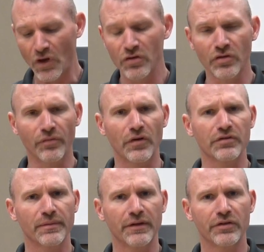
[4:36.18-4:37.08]
So
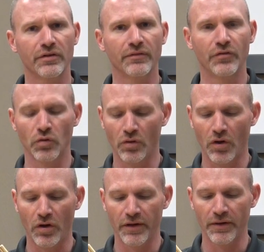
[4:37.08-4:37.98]
first I'm going to turn the fuel
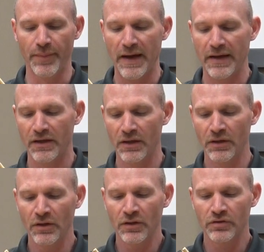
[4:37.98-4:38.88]
on in the back.
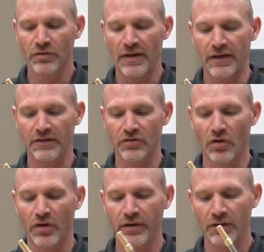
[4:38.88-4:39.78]
So that is
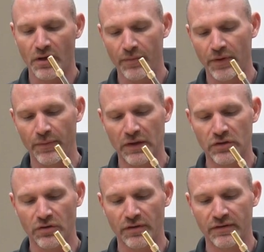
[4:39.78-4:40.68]
on. I'm going to make
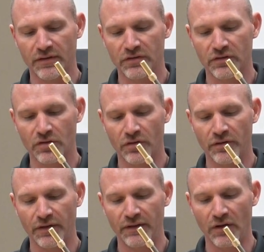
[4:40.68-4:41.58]
sure that this is
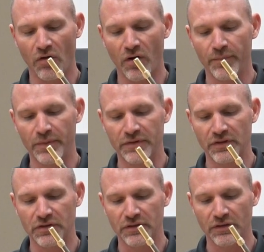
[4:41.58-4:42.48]
turned in the on
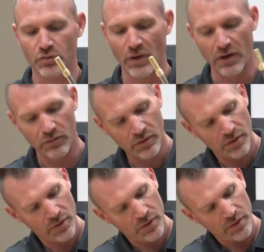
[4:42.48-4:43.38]
position as well.
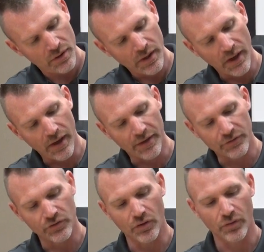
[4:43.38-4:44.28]

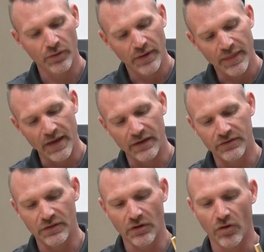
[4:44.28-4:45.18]
So that
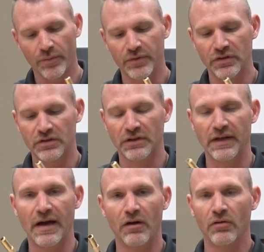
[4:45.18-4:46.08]
is in the on position
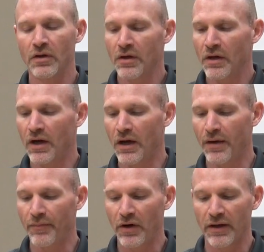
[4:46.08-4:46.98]
now.
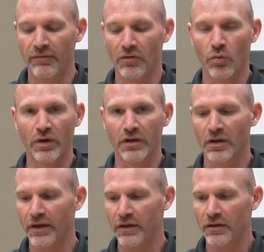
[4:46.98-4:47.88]
I'll give it one
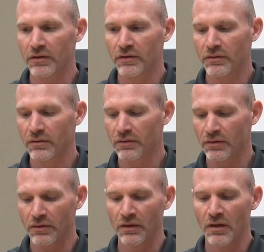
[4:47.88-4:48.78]
click.
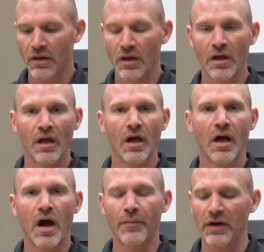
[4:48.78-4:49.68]

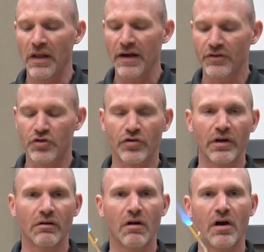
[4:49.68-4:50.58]
I'm going to lock the
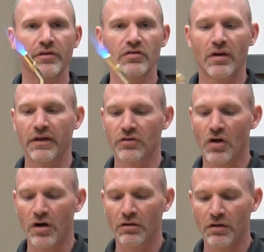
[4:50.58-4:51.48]
trigger on so I can
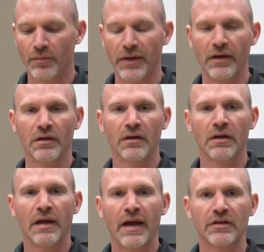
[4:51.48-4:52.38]
talk a little bit
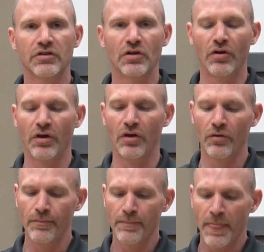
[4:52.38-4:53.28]
and show you.
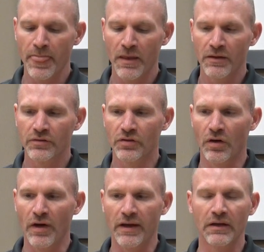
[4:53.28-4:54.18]

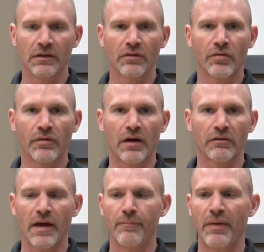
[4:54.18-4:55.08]
So I can
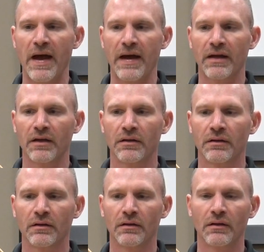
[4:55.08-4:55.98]
throttle that back
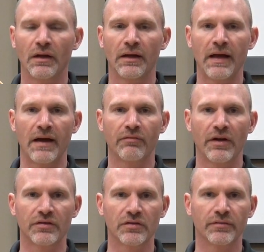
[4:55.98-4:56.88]
and have
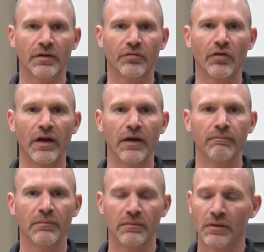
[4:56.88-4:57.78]
less of a flame,
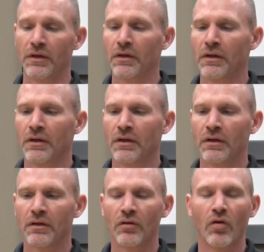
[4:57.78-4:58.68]

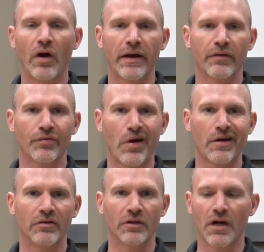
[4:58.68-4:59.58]
or I can
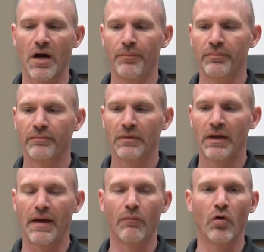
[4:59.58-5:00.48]
throttle it up
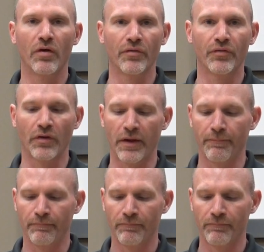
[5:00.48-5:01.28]
and have more of a flame.